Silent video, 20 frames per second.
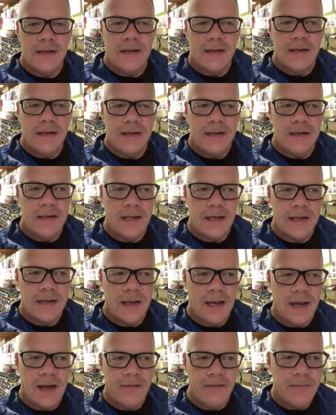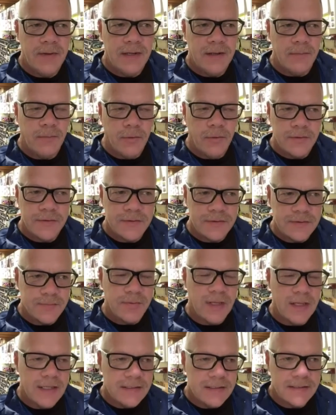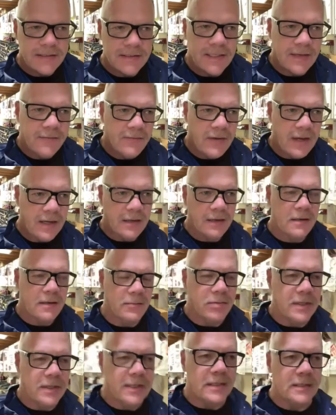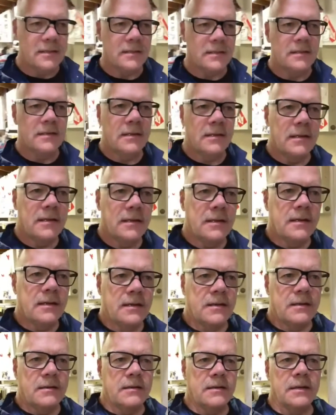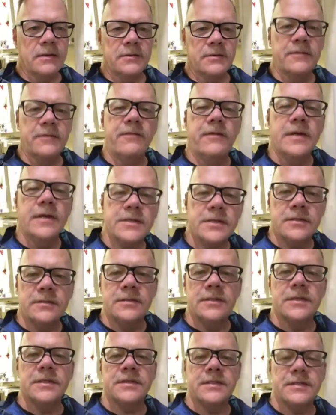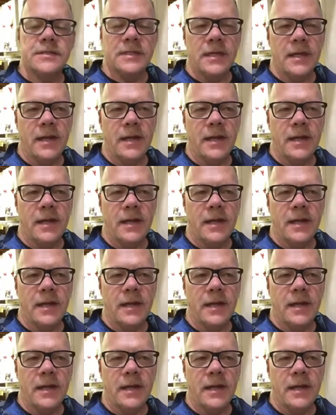I've been at Morrison's place, and they've got a complete, division just